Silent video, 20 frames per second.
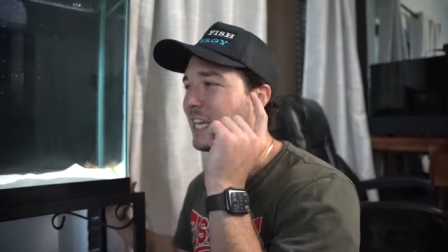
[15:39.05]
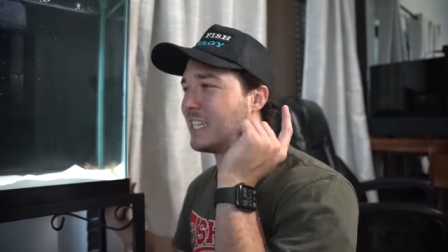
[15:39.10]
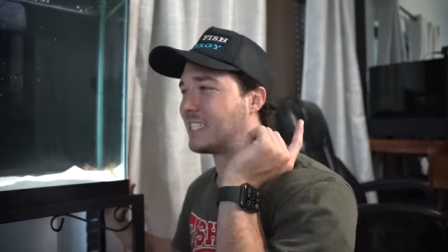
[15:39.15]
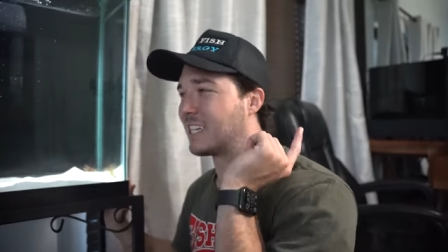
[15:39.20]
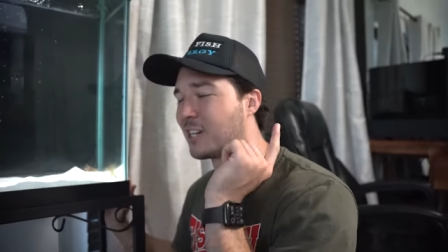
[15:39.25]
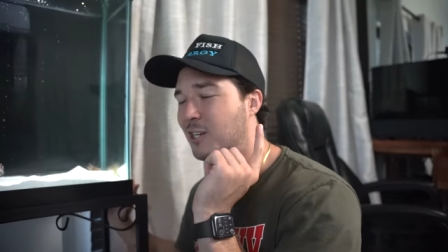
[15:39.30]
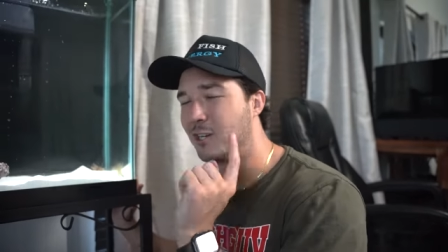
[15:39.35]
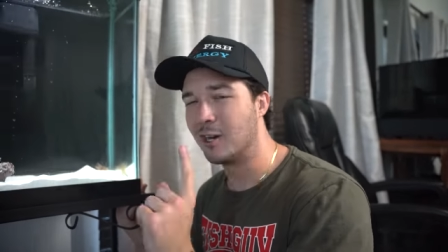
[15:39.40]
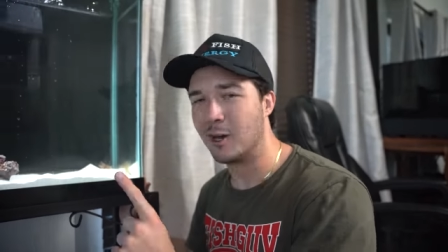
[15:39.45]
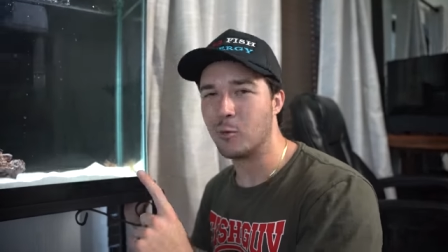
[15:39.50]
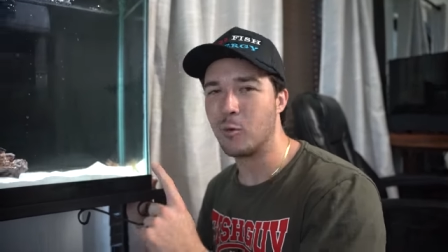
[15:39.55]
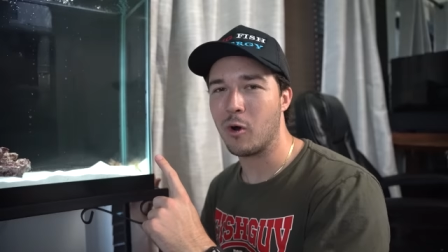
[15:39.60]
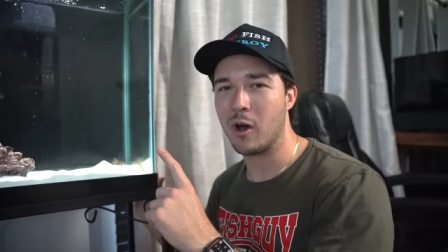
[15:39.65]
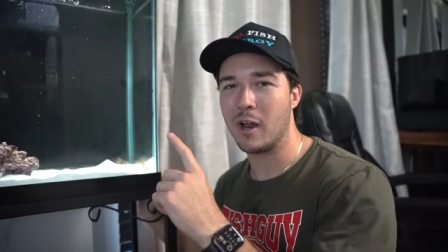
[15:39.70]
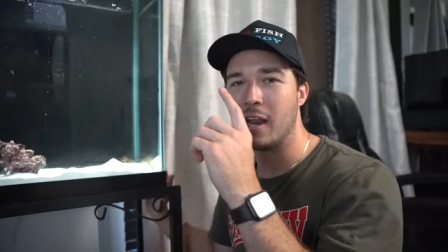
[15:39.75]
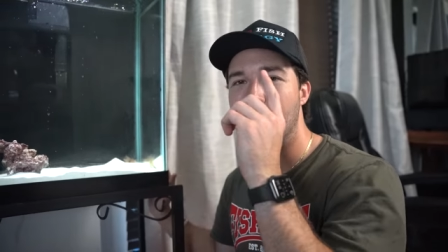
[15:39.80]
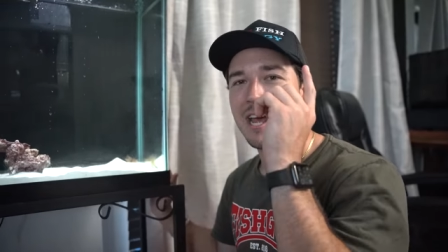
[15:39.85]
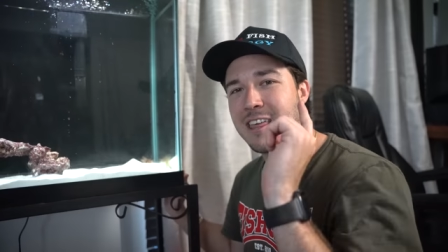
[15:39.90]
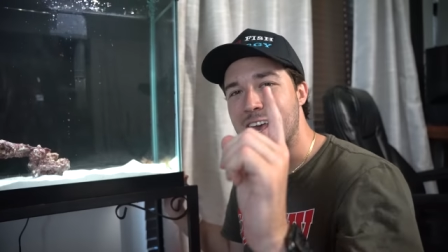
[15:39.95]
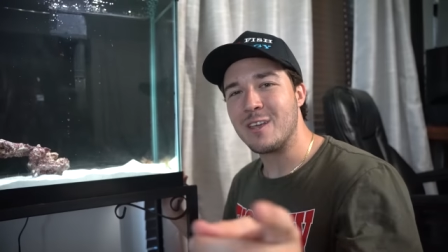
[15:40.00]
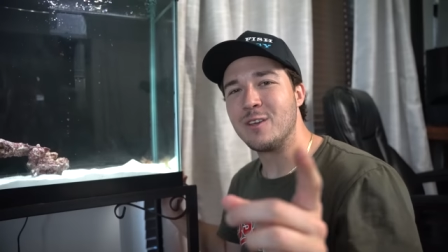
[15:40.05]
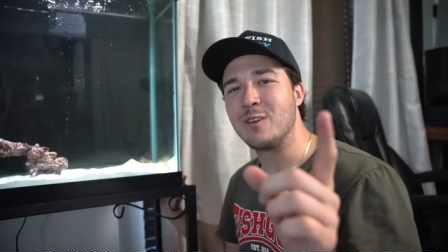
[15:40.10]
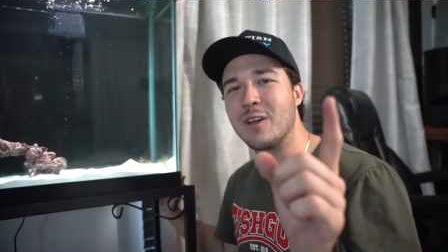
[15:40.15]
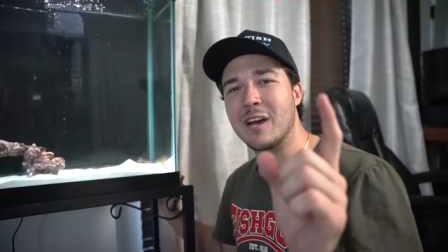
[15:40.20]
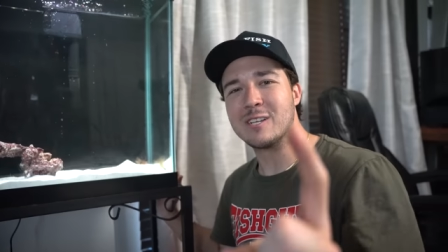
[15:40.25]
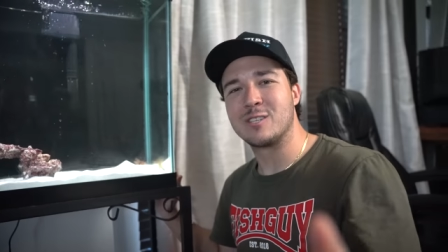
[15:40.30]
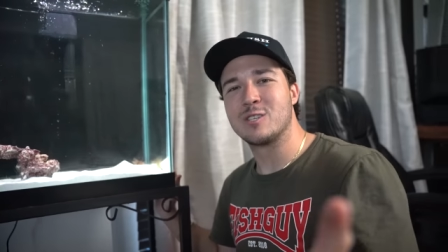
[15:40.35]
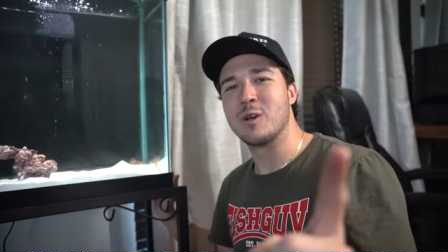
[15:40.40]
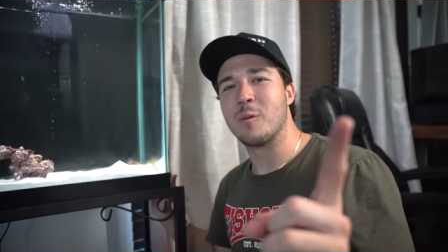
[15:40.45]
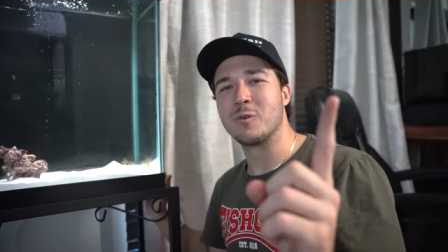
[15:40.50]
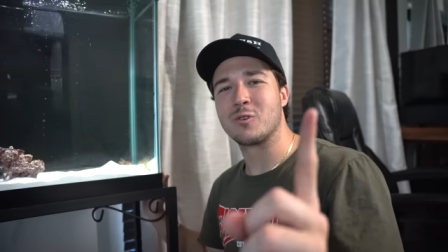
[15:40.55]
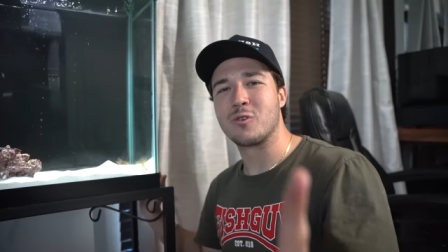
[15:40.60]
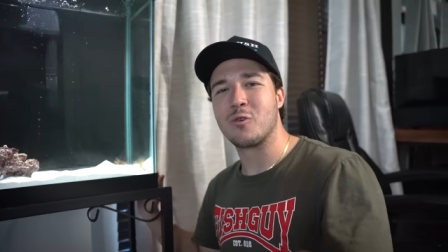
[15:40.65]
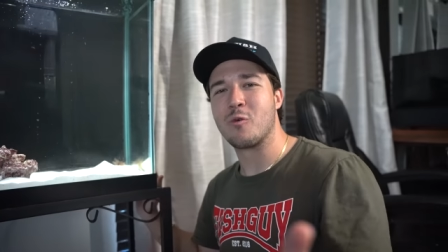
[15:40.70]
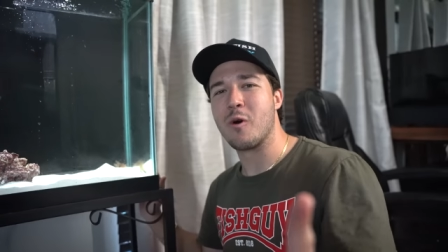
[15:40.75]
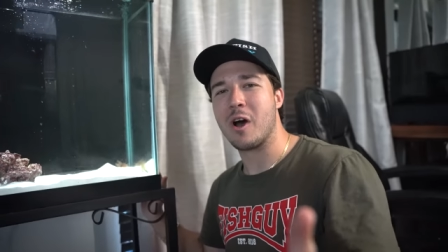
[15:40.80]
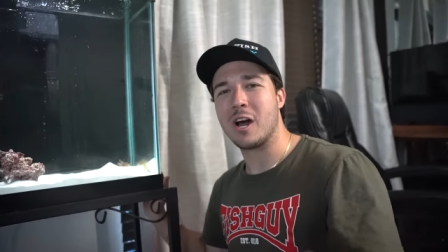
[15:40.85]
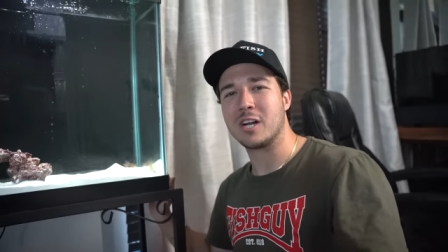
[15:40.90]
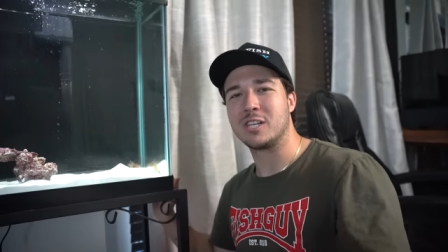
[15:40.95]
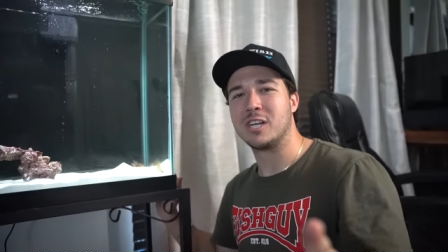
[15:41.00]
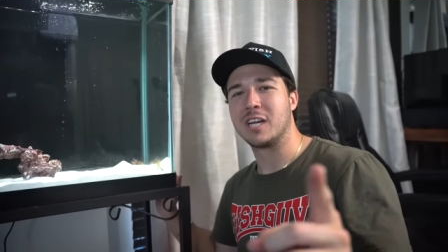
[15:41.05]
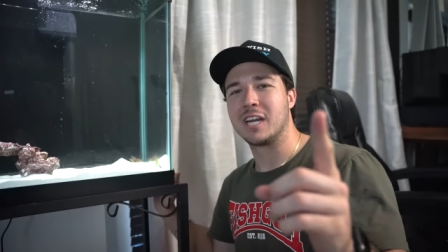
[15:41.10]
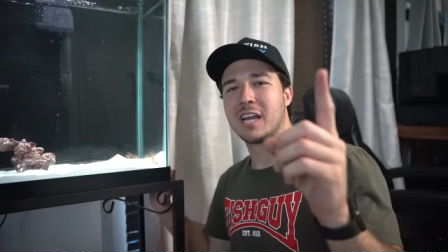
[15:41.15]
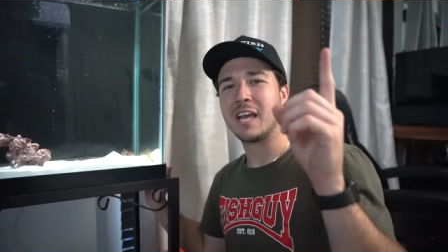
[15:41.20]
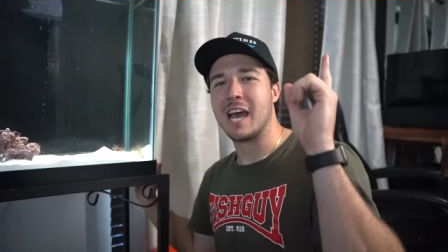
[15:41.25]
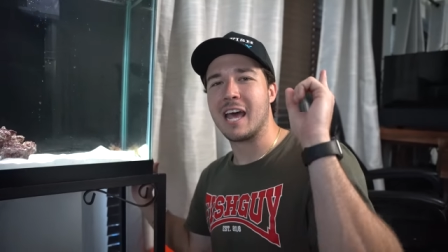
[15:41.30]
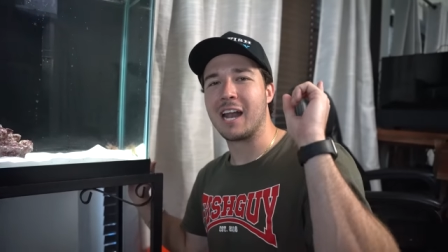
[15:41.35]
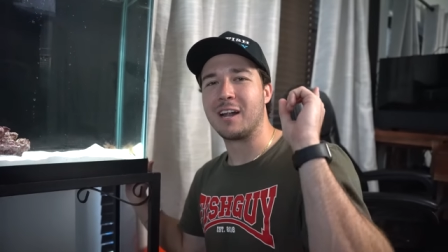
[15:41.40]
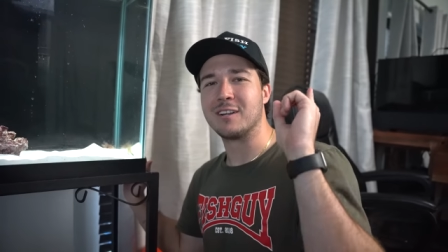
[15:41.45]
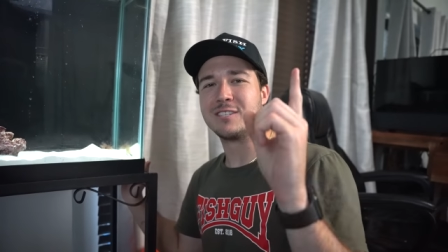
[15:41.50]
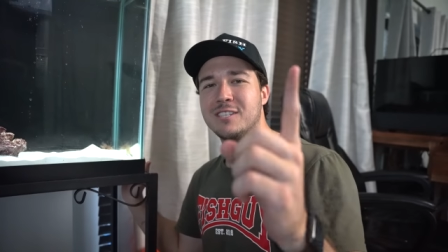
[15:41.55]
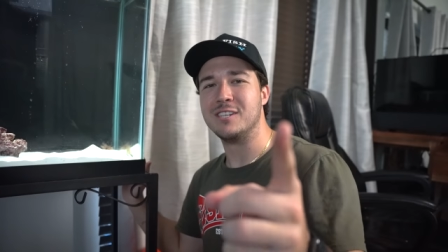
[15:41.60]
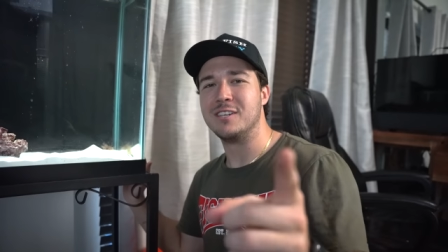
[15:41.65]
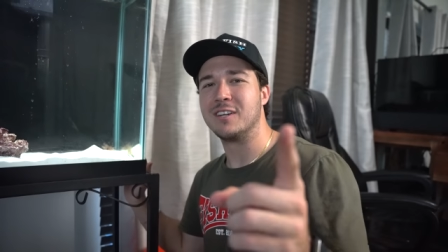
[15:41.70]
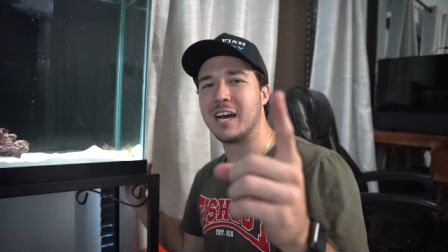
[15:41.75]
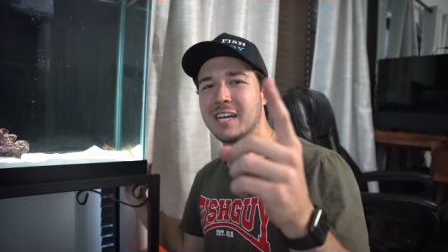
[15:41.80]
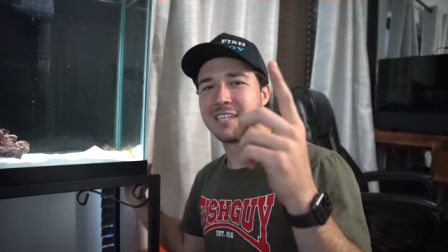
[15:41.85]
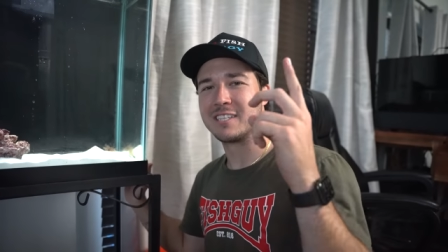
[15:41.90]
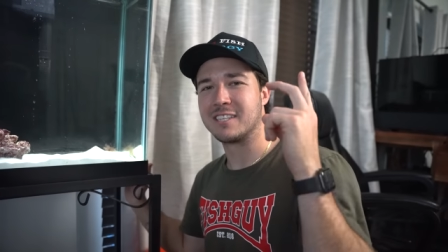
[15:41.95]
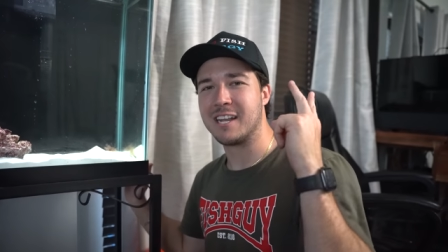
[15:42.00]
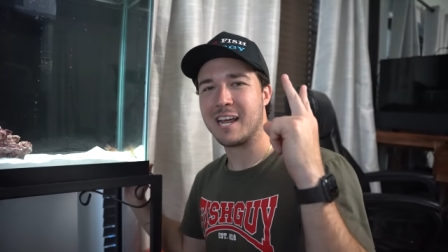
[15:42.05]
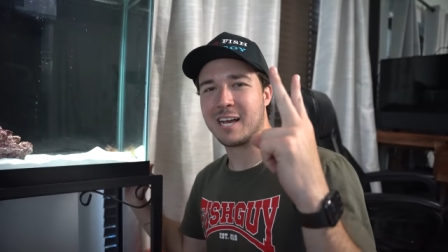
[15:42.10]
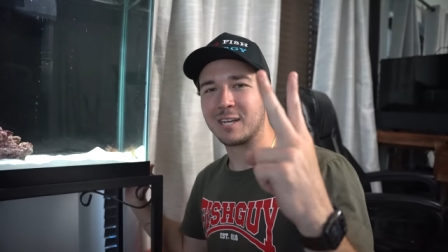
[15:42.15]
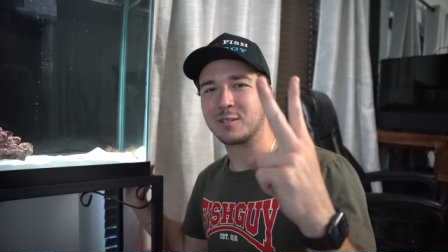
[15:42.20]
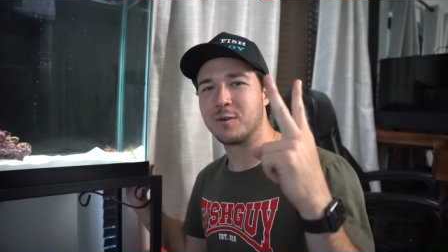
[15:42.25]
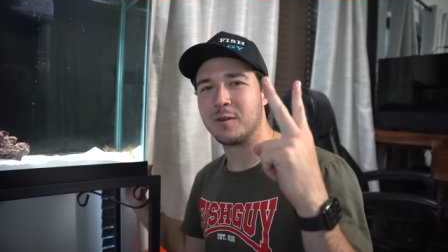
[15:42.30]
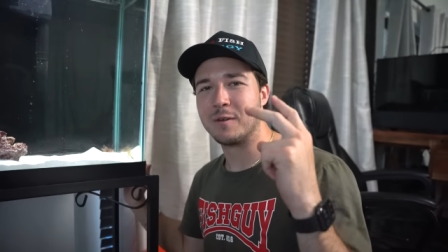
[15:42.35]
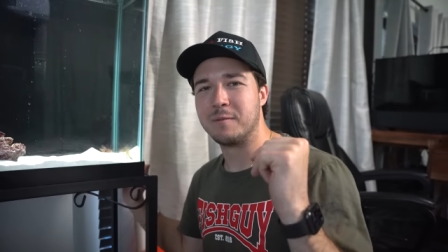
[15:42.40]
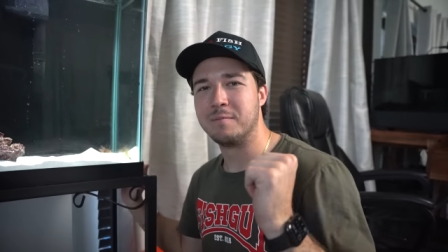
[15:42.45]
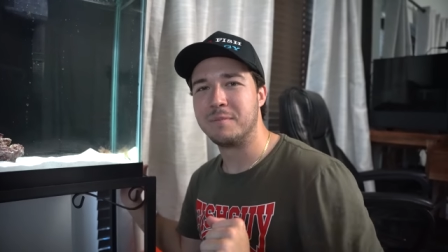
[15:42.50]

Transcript: It's a good one. Thank you guys so much for watching, and I'll see you guys in the next one.